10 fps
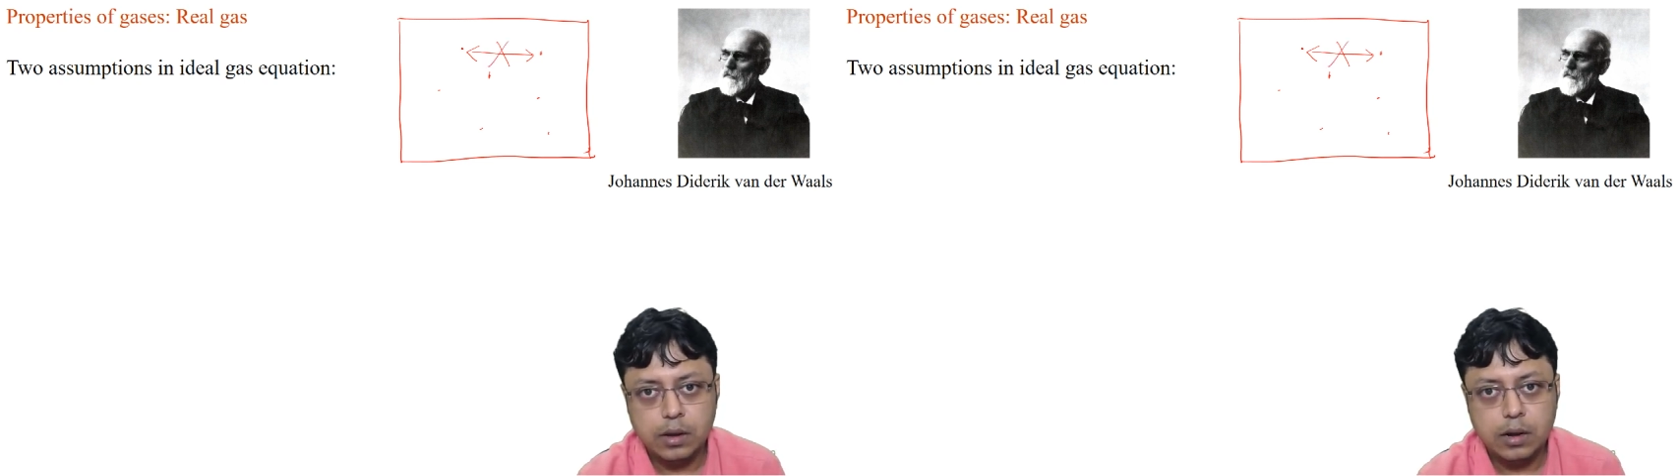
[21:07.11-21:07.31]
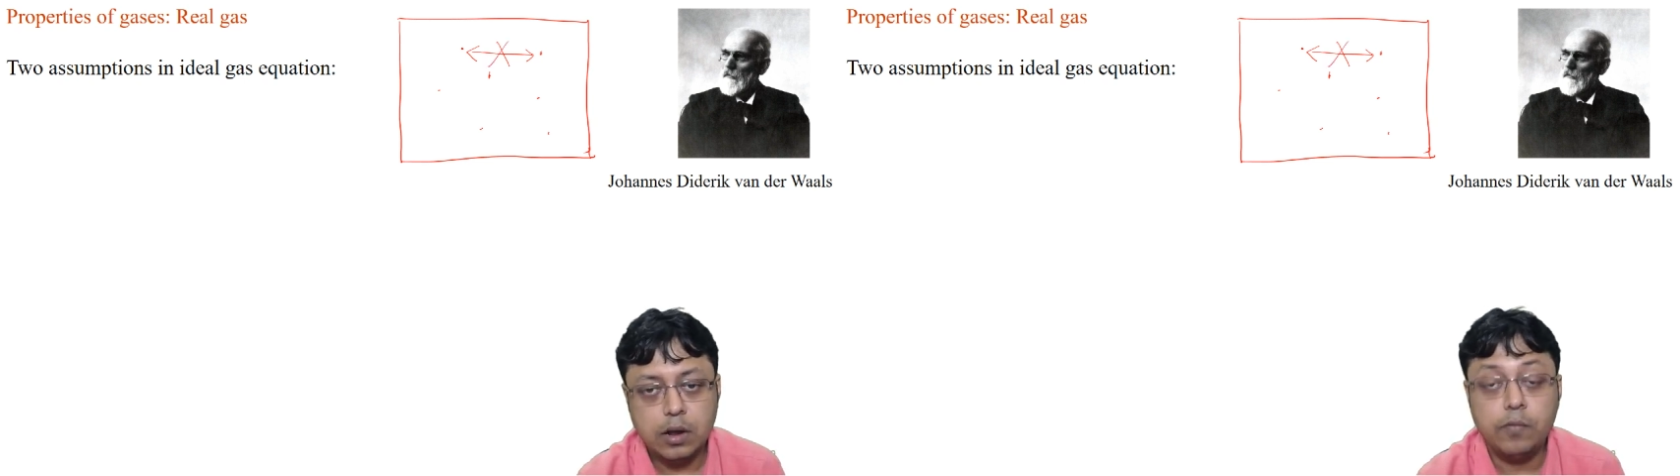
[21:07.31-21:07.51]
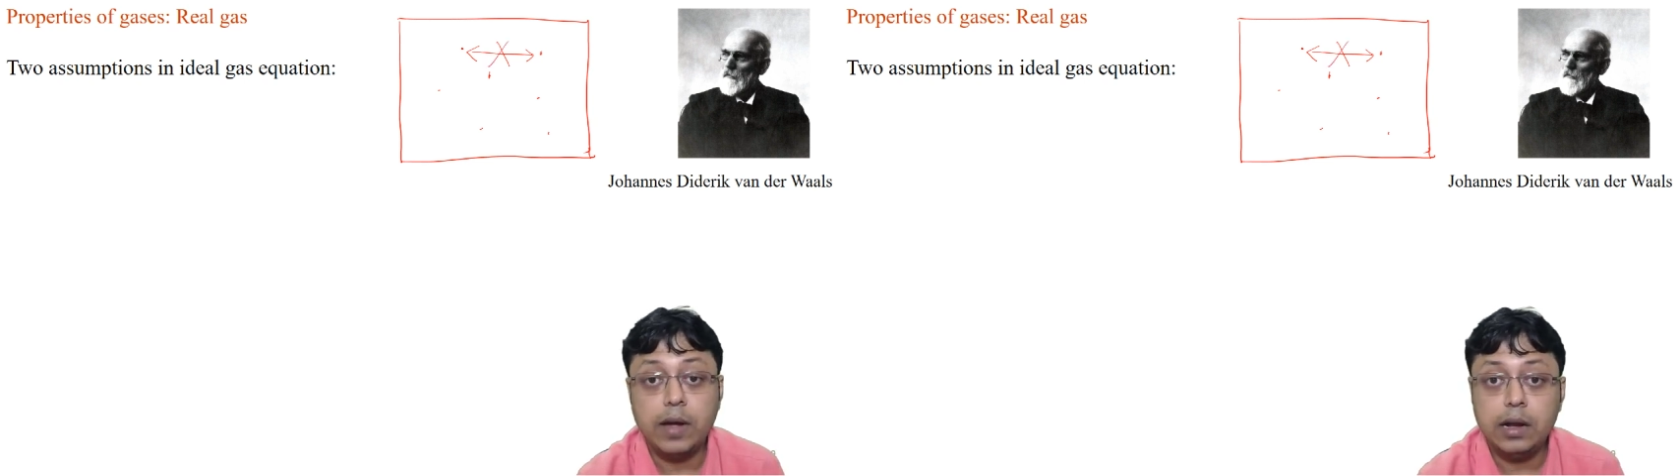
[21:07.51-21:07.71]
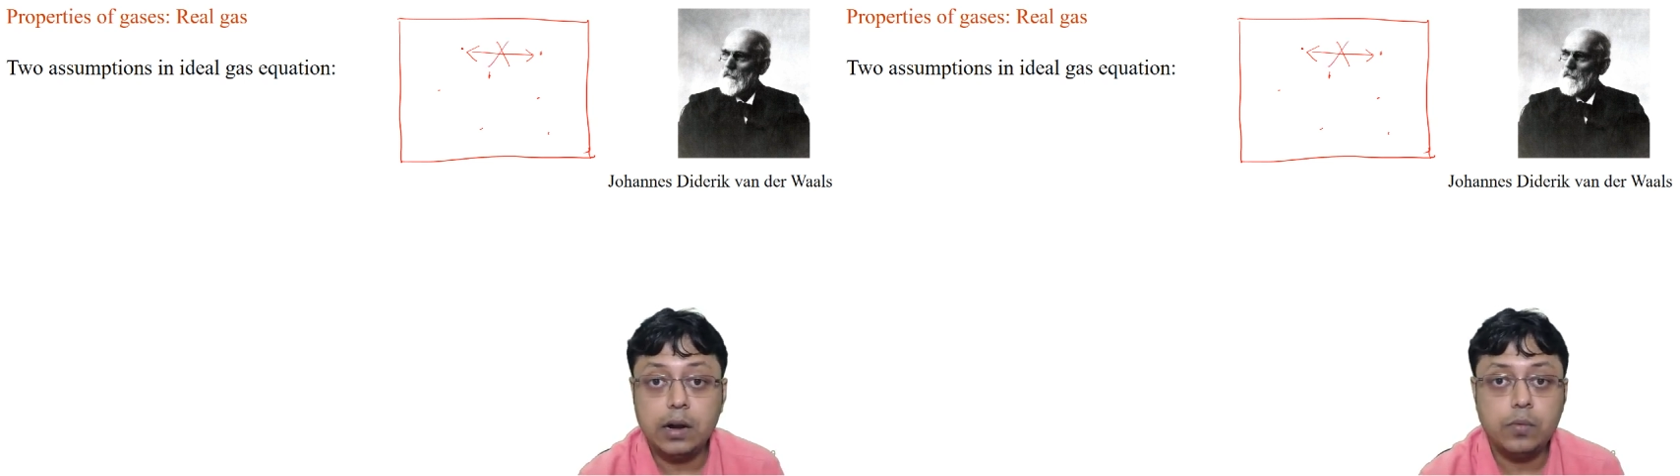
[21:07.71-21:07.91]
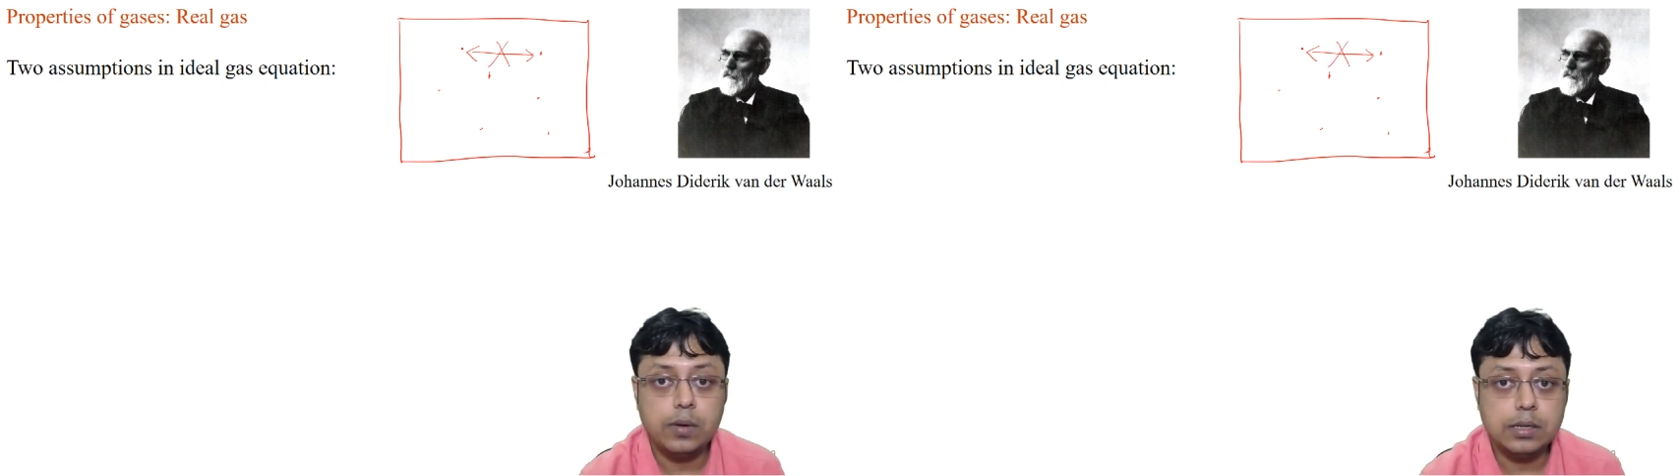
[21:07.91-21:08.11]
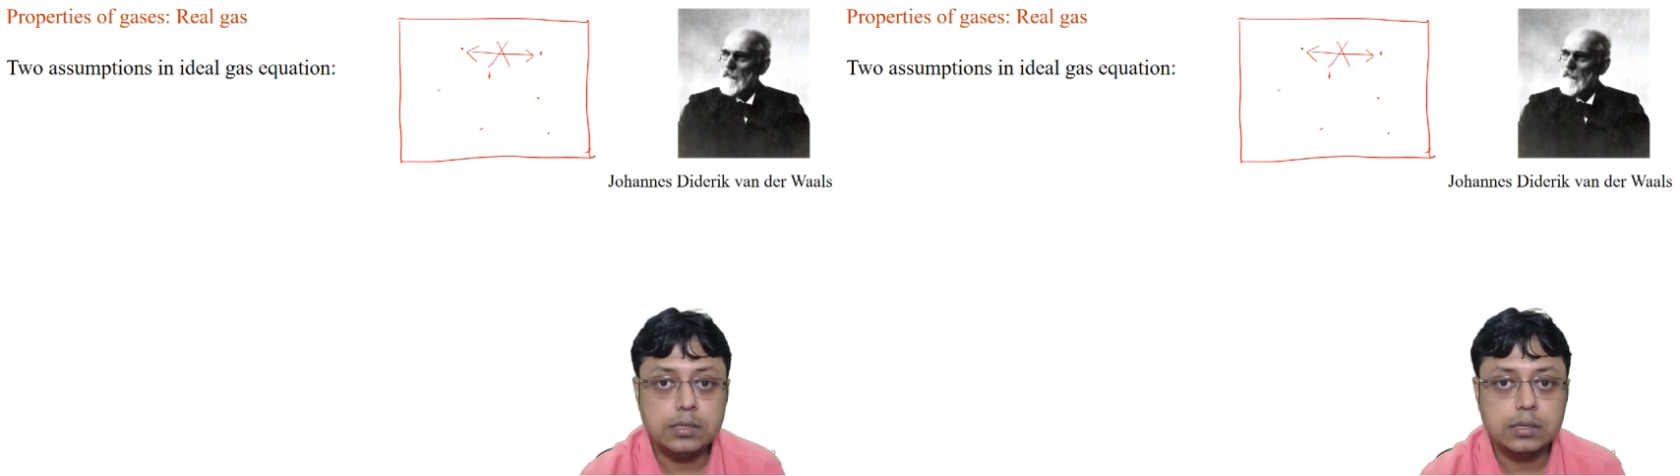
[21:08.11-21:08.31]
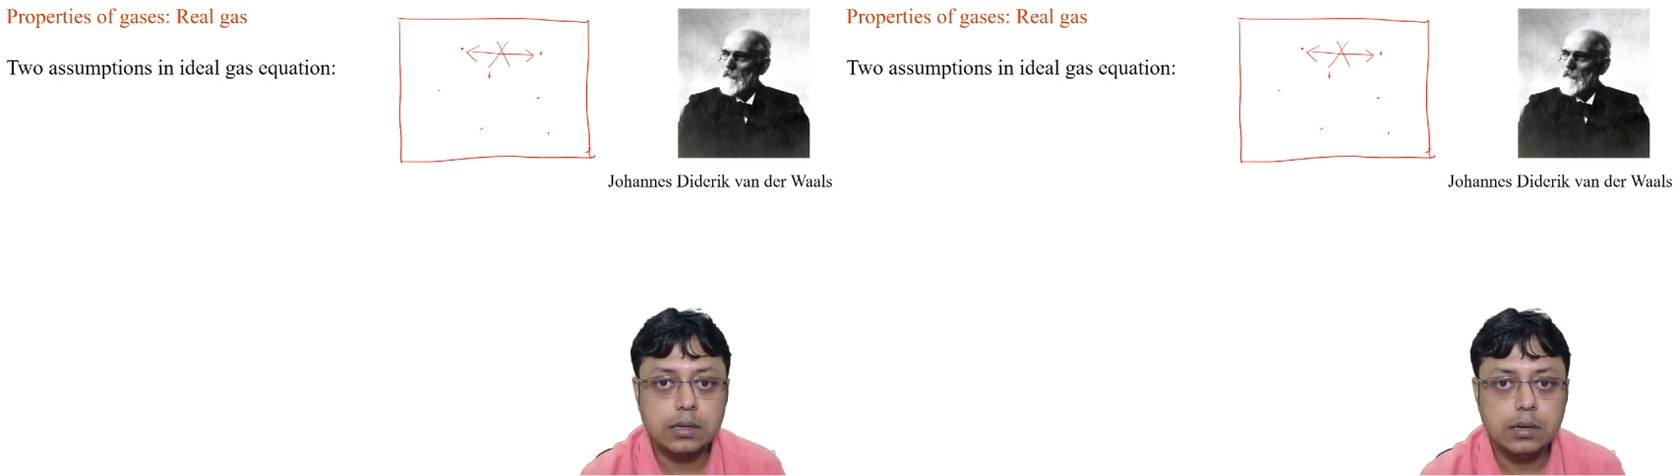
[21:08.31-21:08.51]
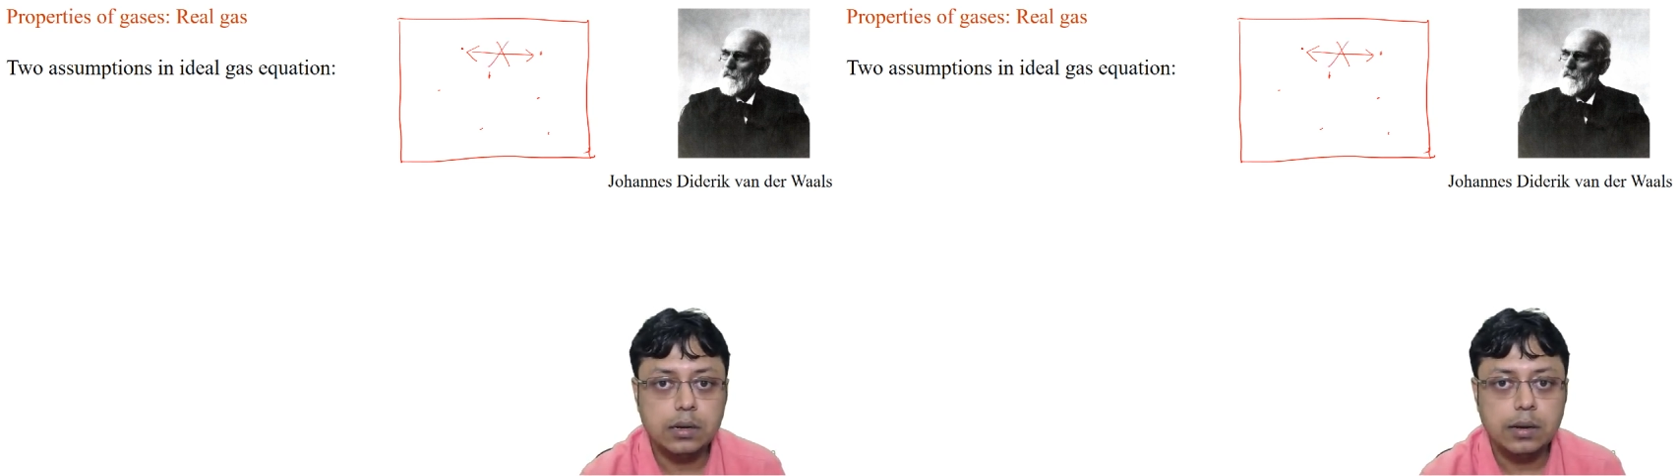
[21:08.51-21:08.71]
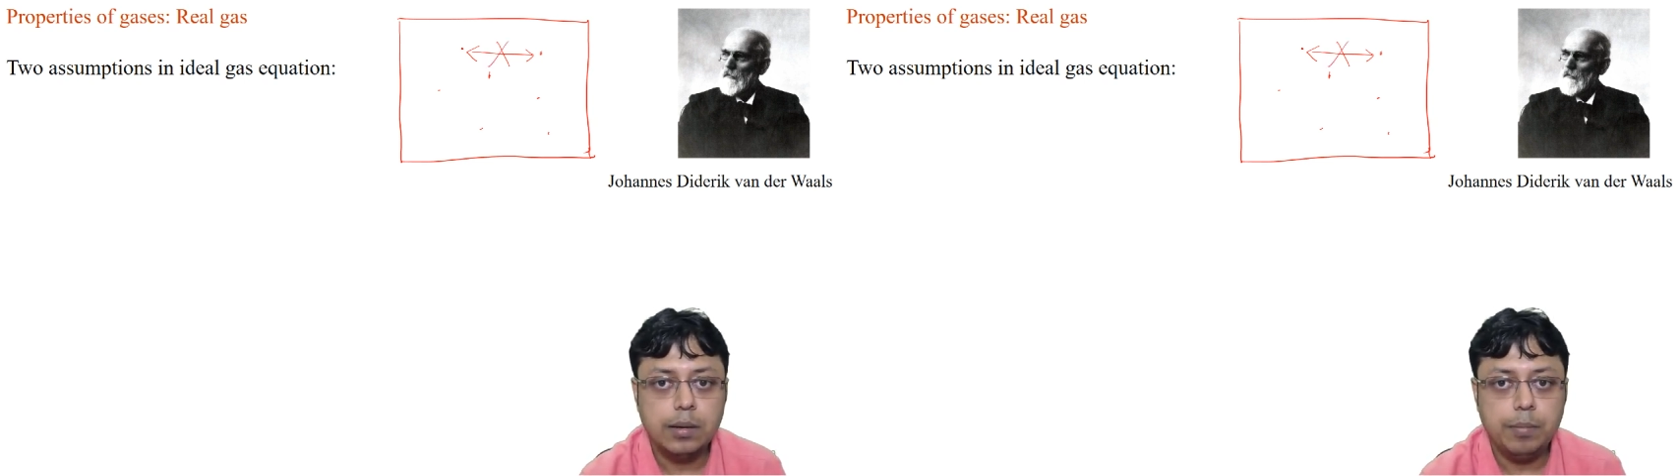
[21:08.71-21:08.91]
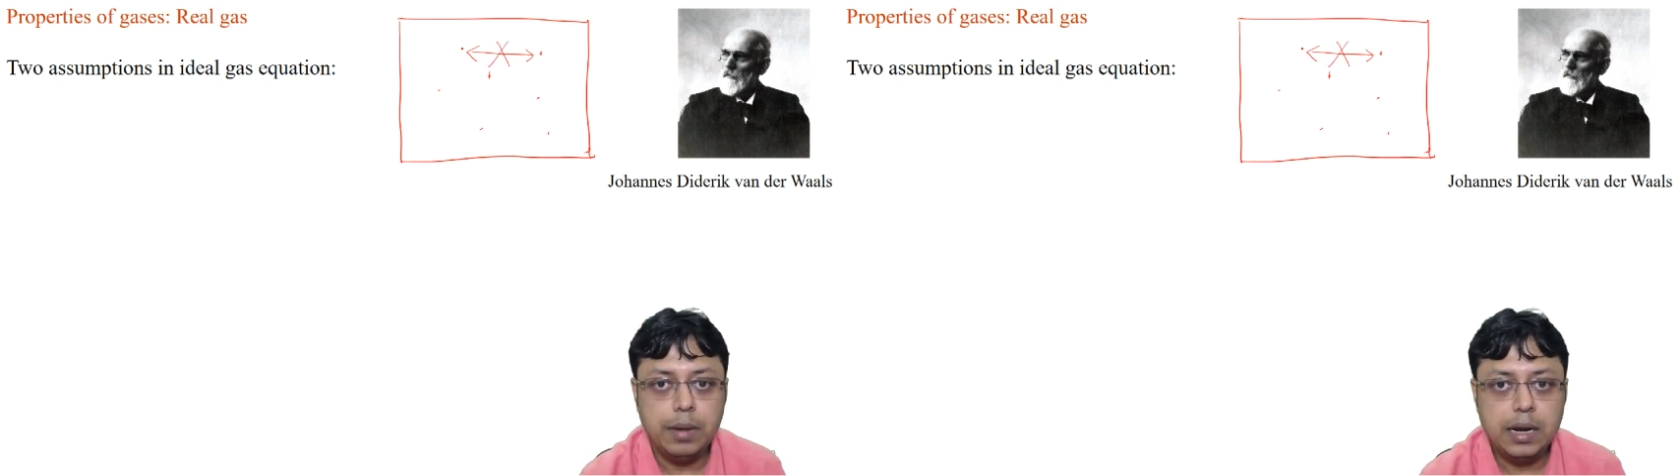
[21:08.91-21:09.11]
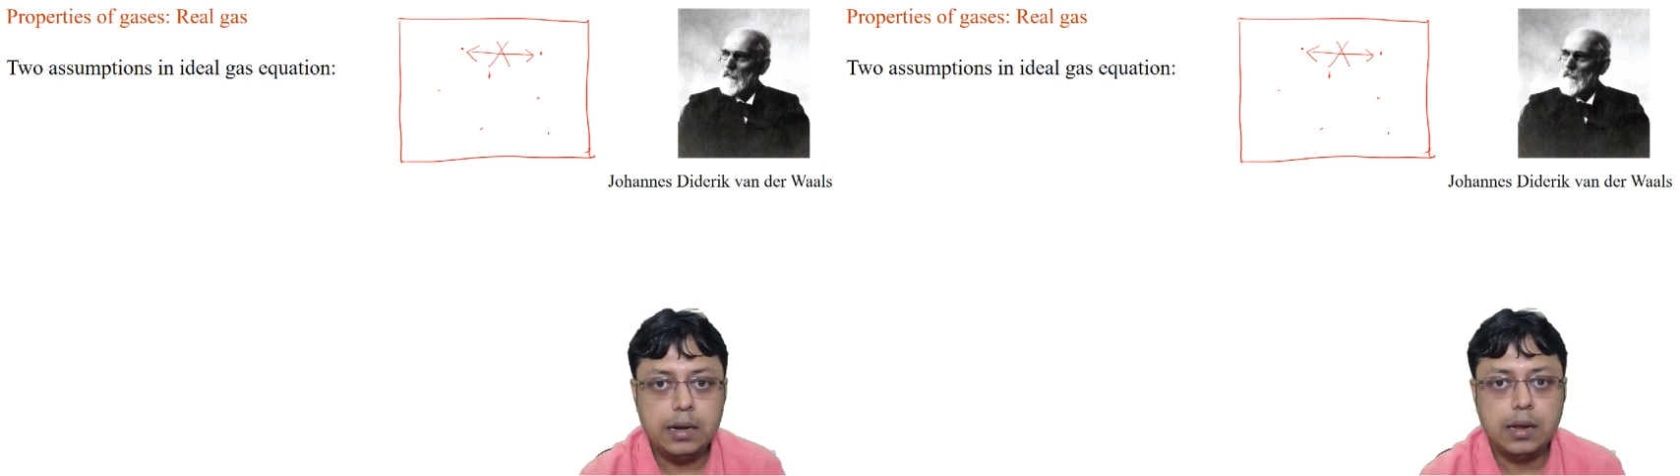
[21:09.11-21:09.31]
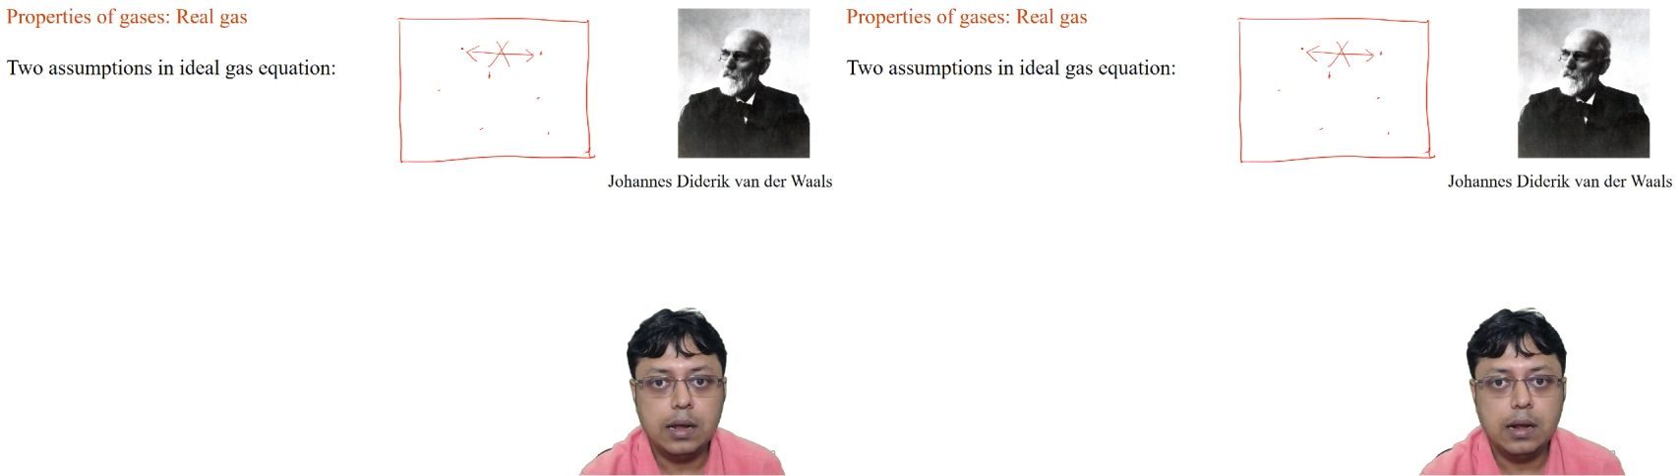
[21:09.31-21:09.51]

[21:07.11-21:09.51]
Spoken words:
Now van der Waals made